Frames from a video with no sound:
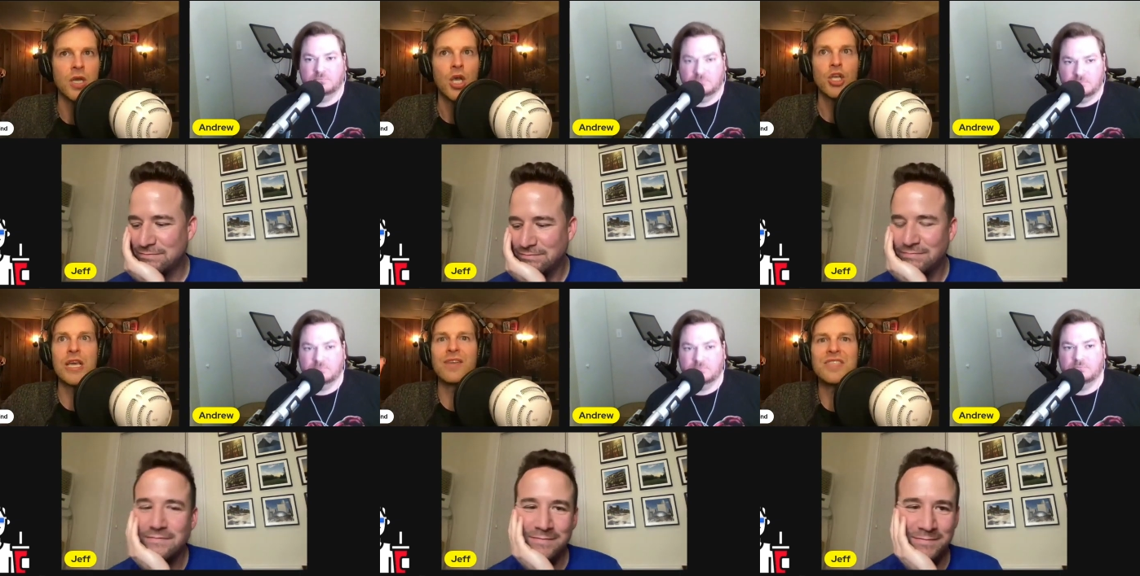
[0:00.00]
Speaker 1: You
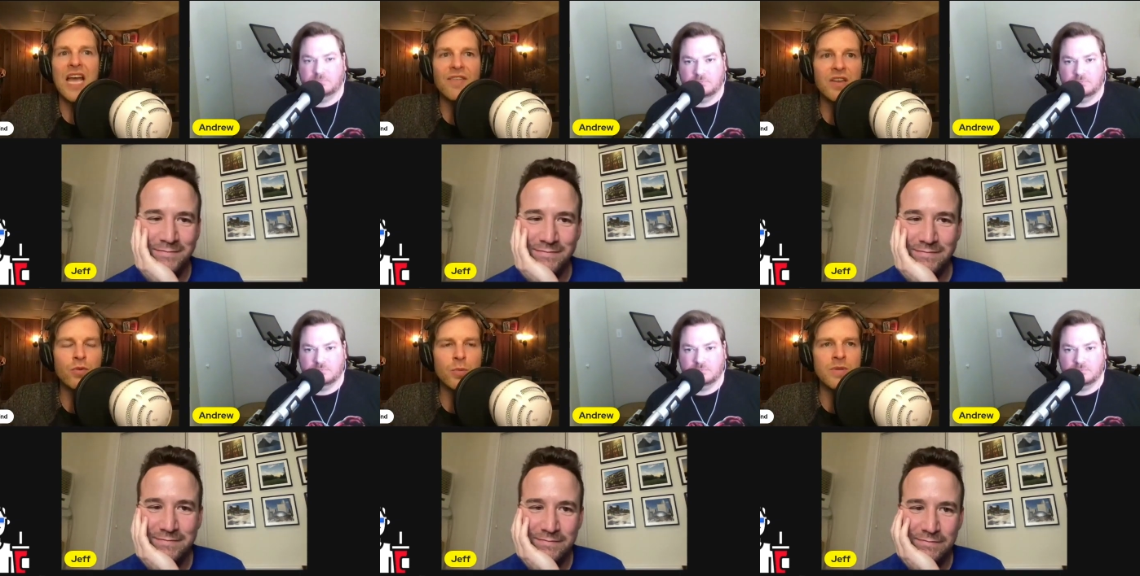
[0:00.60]
have mm-hmm. Daphne
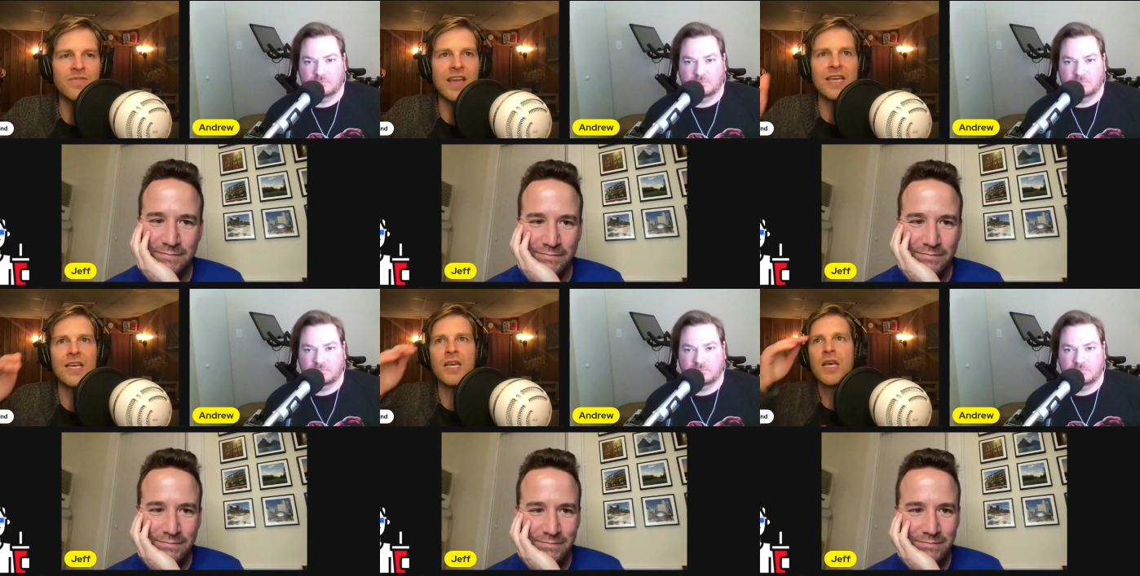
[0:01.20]
Rubin
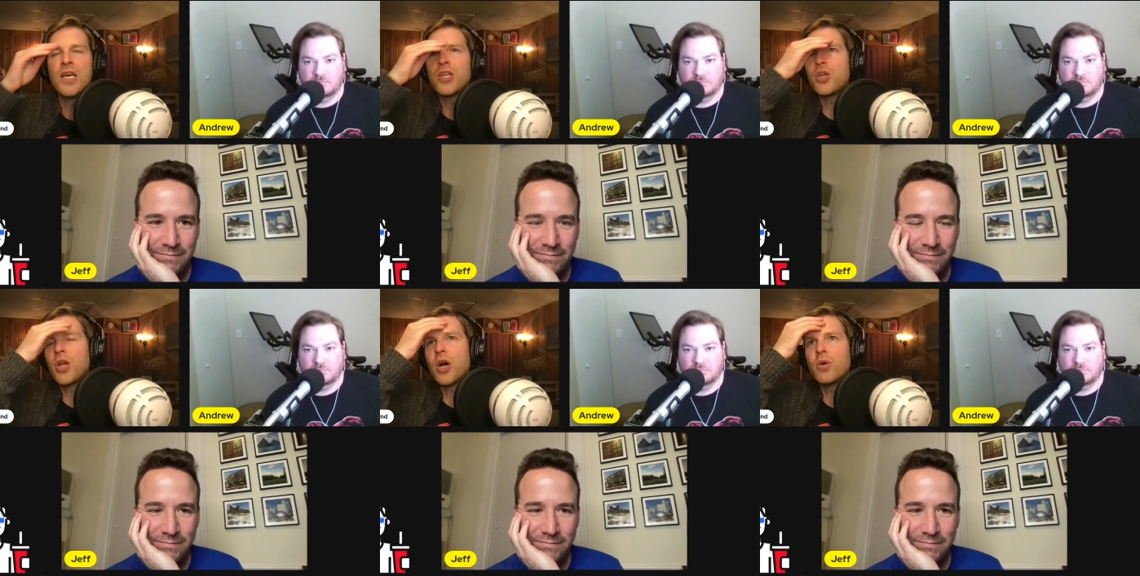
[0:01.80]
Vega. You
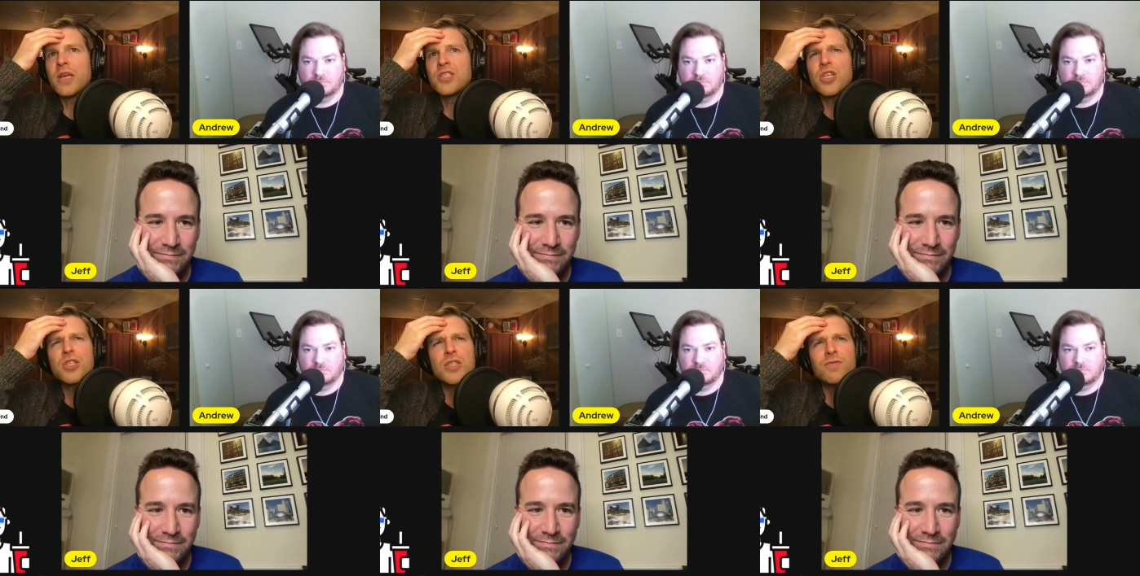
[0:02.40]
know, it's
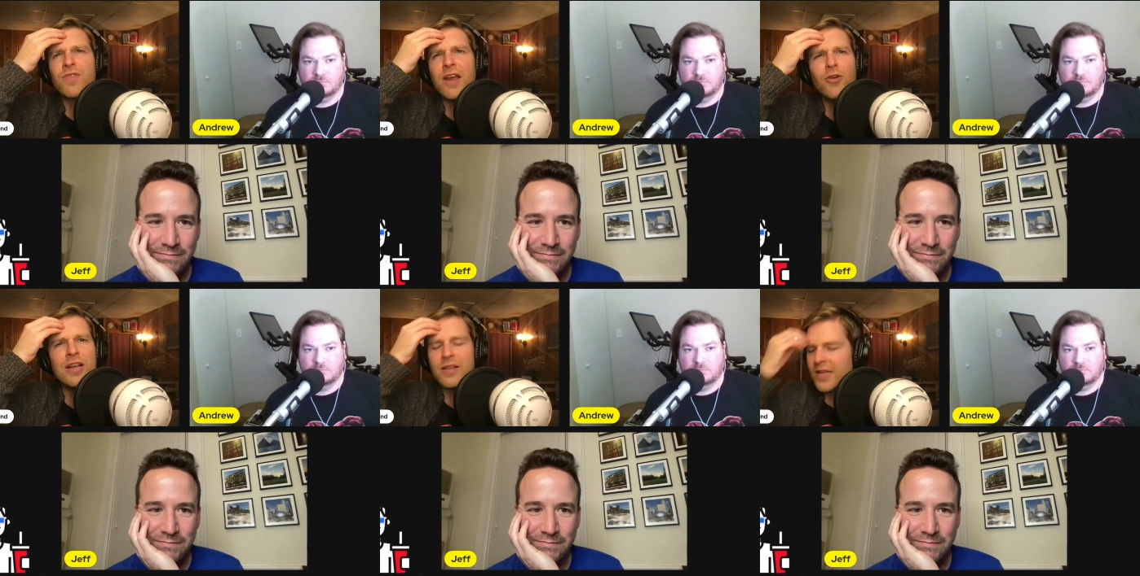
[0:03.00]
just
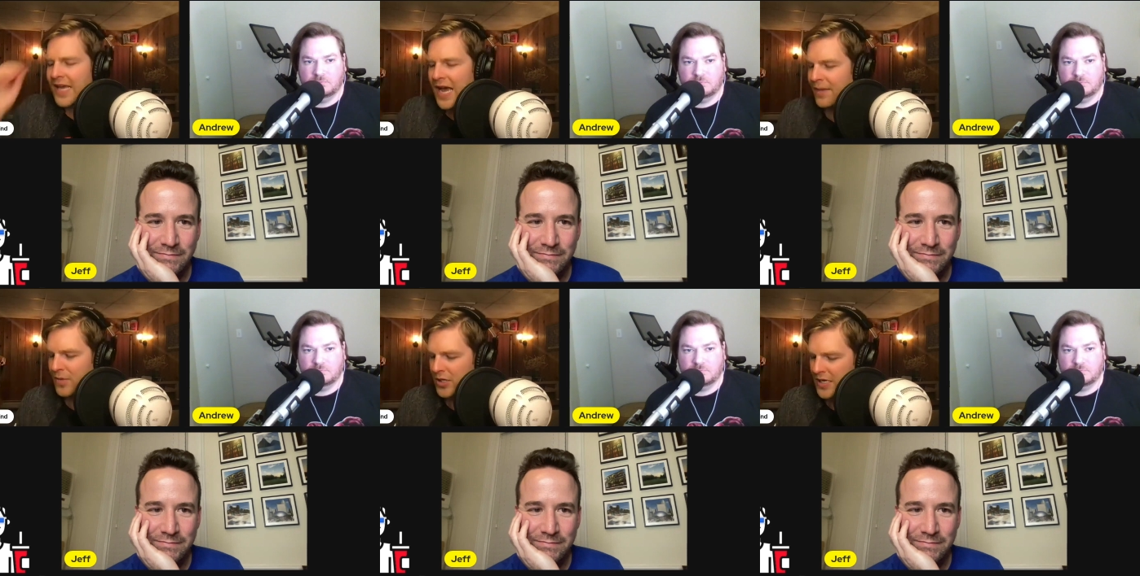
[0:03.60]
very the. I'm
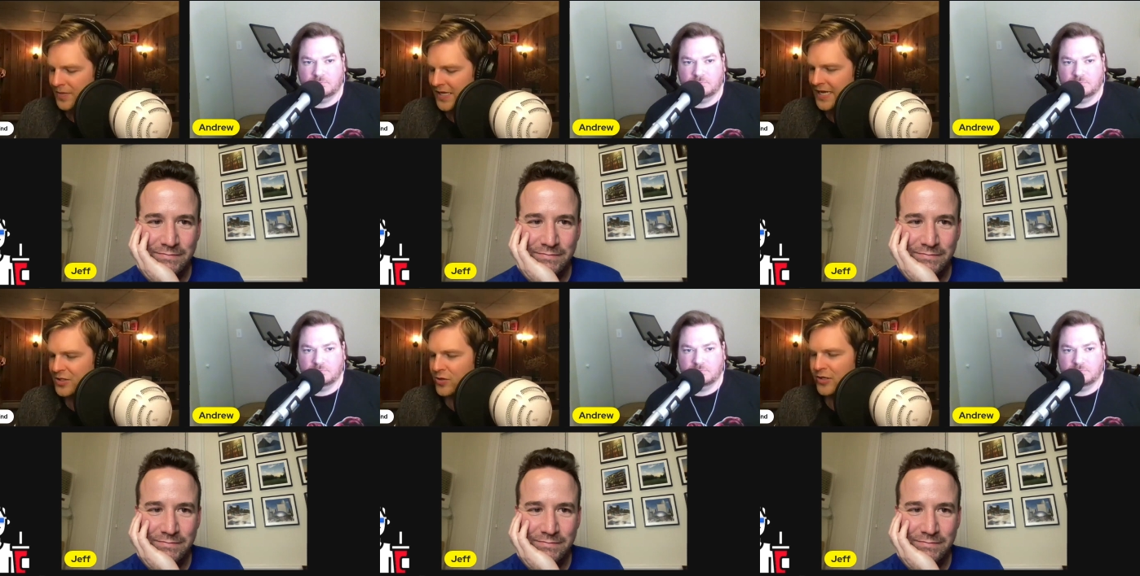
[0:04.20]
looking up the
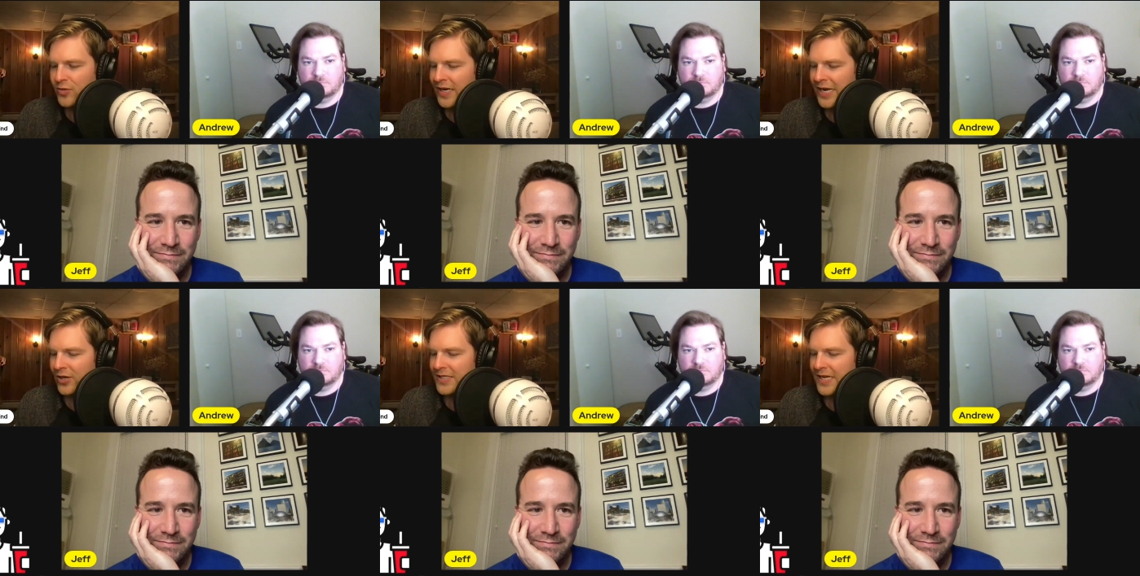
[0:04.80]
casting director right now
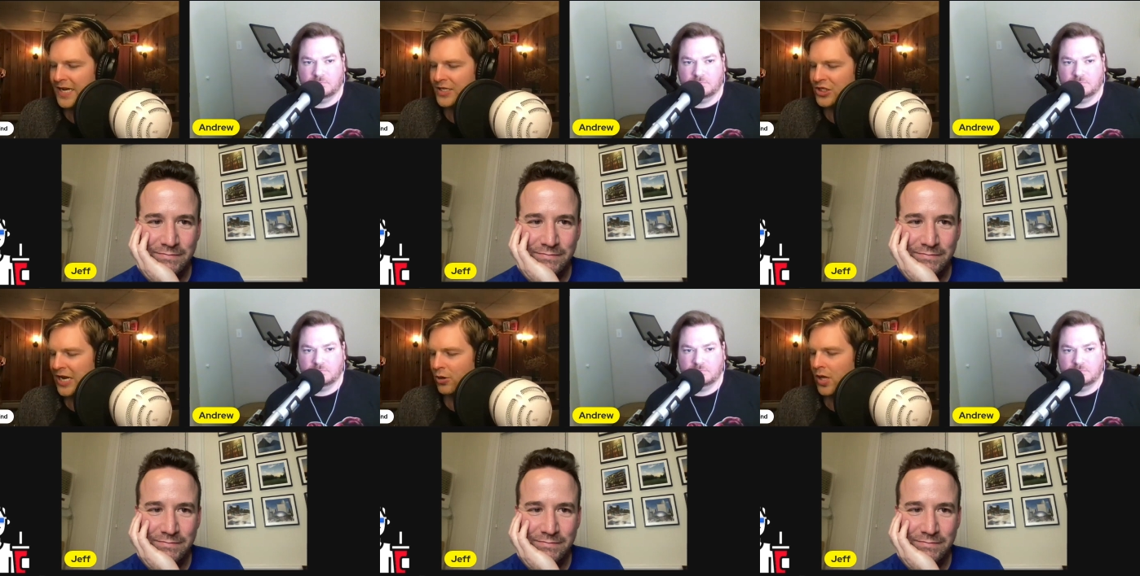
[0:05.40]
because I gotta shout